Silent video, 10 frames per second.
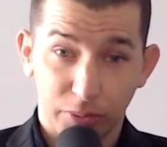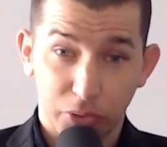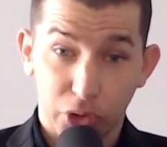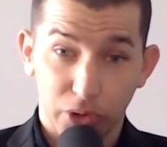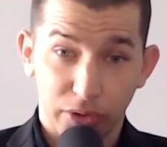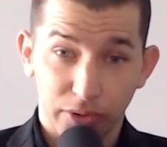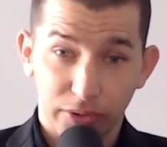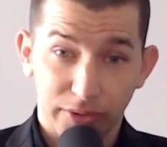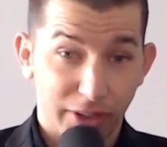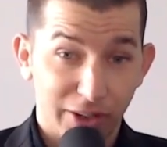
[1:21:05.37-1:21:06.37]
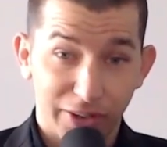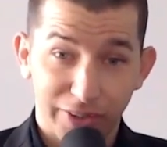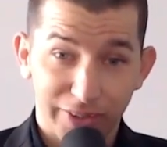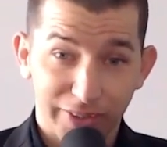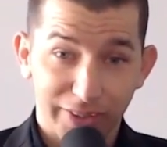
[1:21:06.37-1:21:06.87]
No, you, I
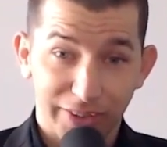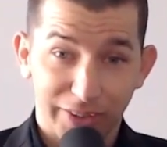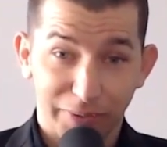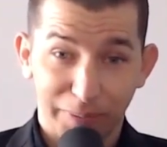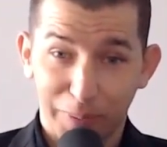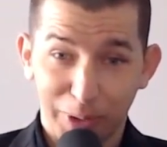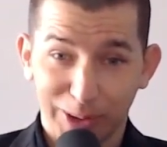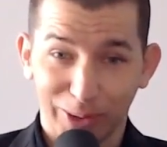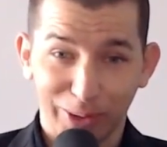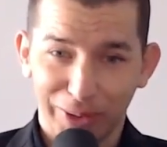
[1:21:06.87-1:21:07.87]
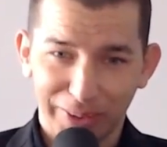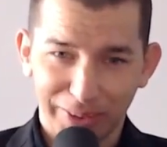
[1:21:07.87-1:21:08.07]
no? mean, You're, I've, we're screwed.